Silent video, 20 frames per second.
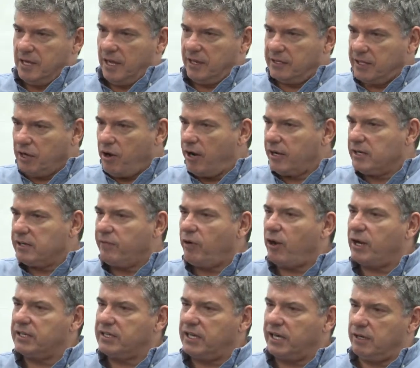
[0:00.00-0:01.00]
And the kind of
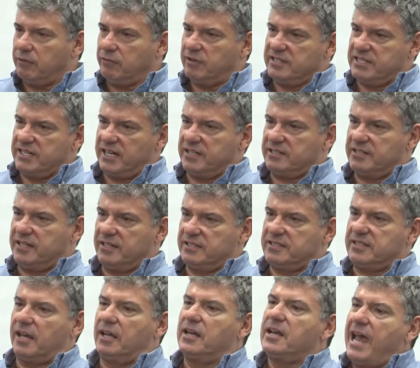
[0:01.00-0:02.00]
idea is this,
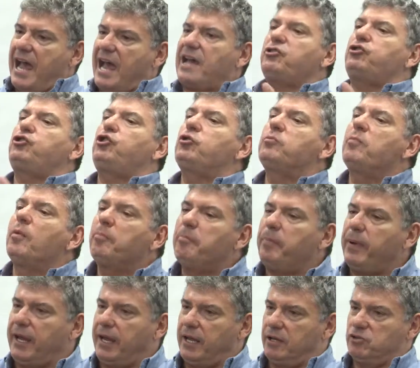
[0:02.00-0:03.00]
is that as human
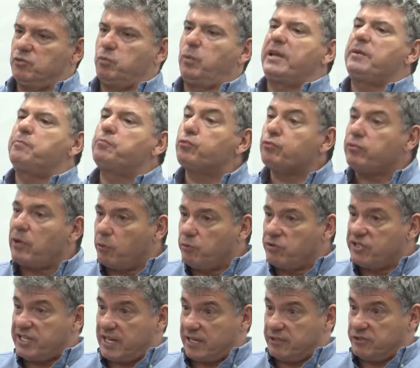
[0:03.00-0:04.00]
beings, we
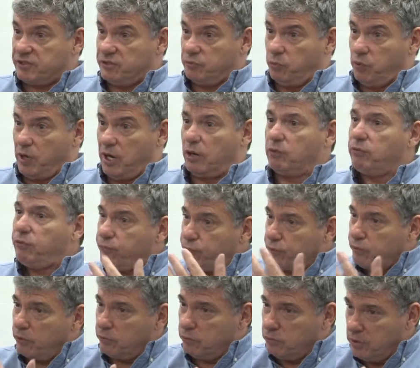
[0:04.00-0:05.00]
process the world
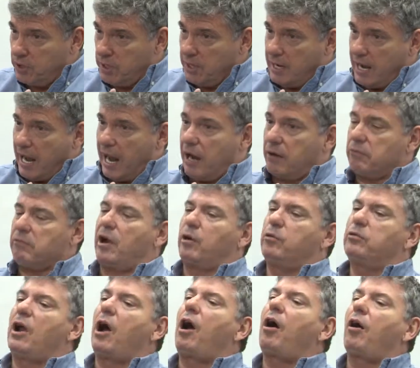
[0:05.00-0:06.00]
through our
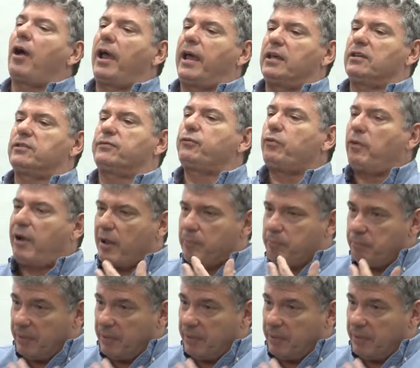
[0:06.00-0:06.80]
own eyes, for our